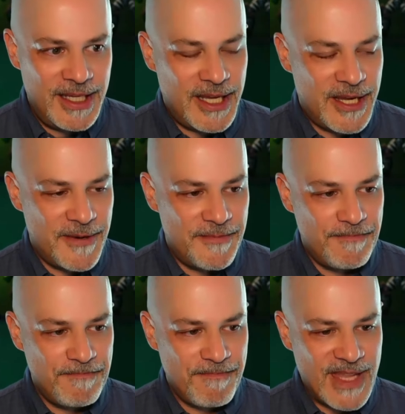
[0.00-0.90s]

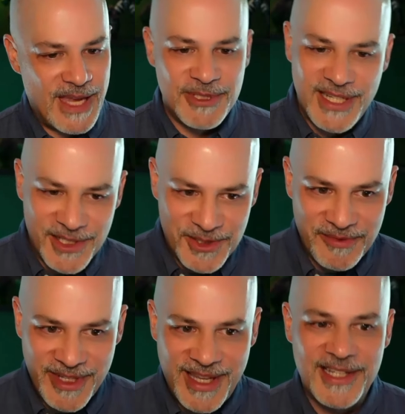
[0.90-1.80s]
I will take a
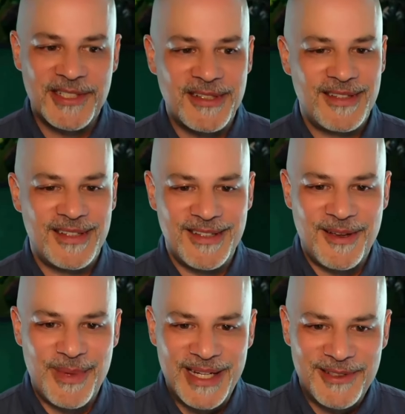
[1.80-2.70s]
short vacation and
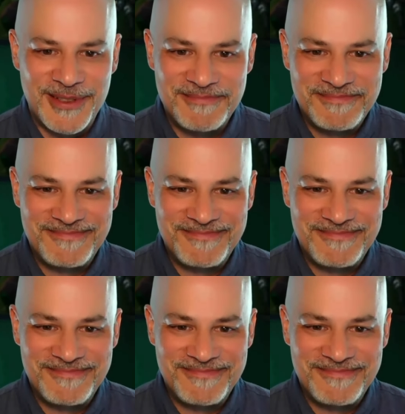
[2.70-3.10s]
come back to